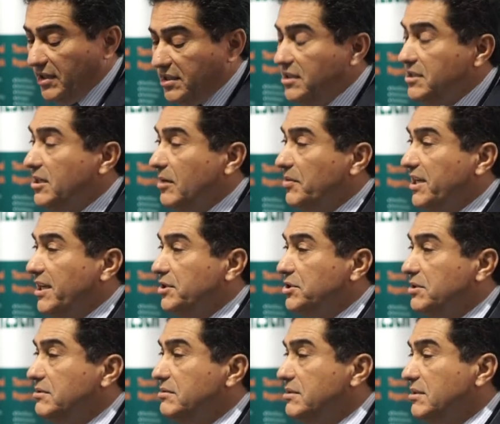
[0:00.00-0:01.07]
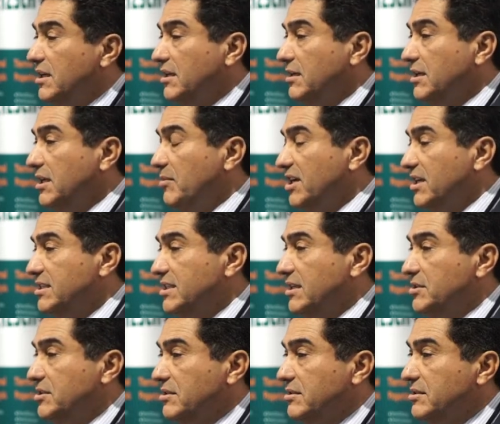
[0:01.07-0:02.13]
sensor applications, chemical
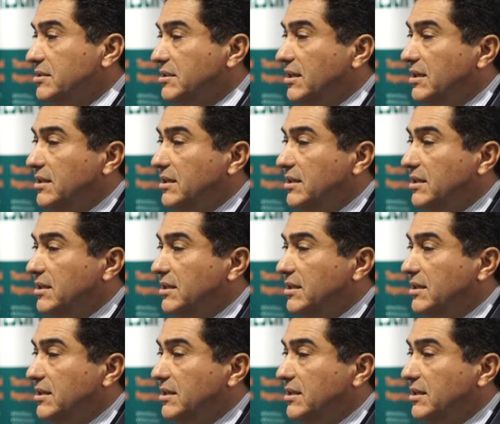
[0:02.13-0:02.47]
sensors,